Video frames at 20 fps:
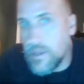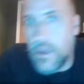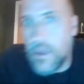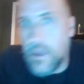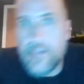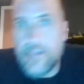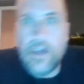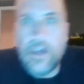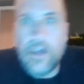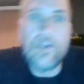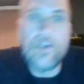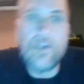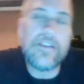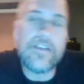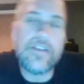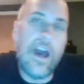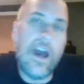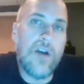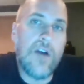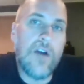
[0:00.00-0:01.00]
and tell us
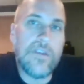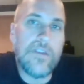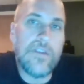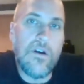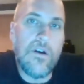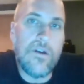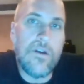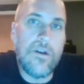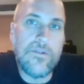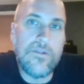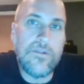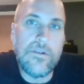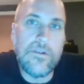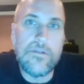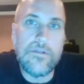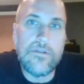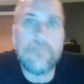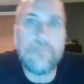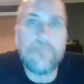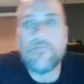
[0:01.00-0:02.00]
how the
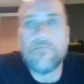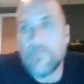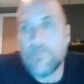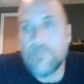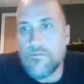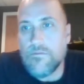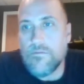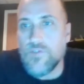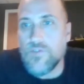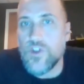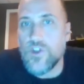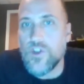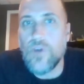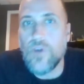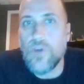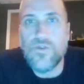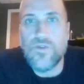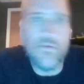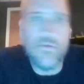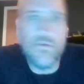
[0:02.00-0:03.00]
author
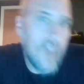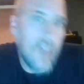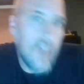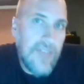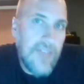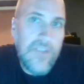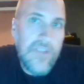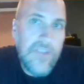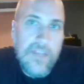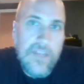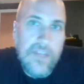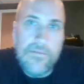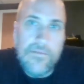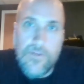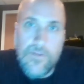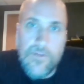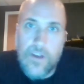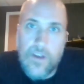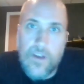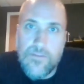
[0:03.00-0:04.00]
showed you that theme
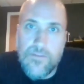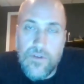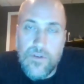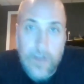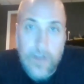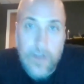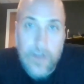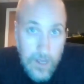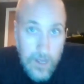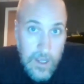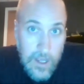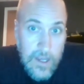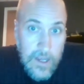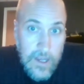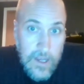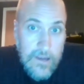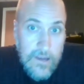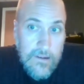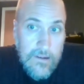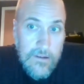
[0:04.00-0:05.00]
throughout the book.
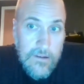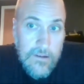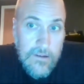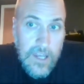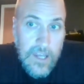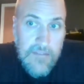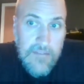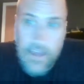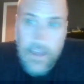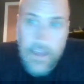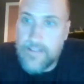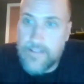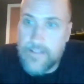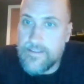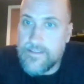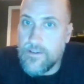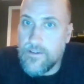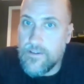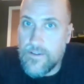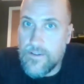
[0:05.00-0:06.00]
Okay,
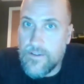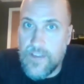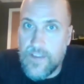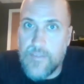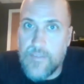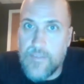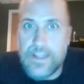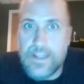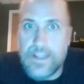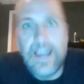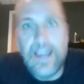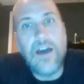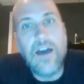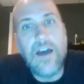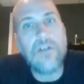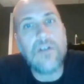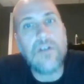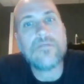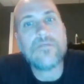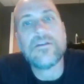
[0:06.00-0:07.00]
that's your assignment.
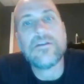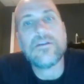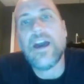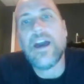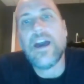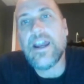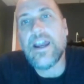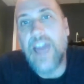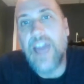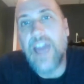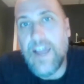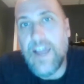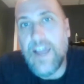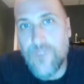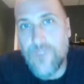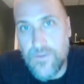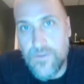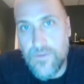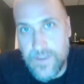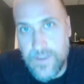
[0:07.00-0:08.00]
Now, to add
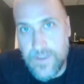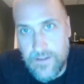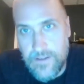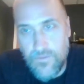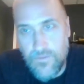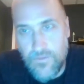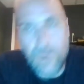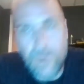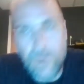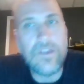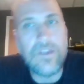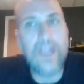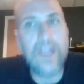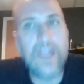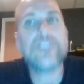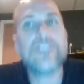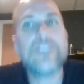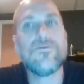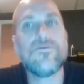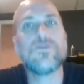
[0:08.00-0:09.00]
adverbs in, we would
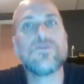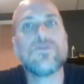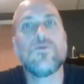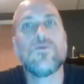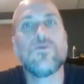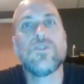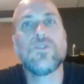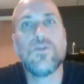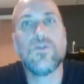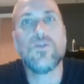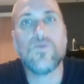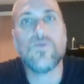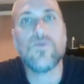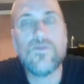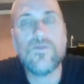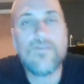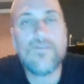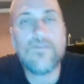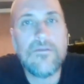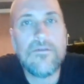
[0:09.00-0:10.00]
like you to
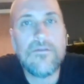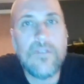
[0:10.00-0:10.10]
use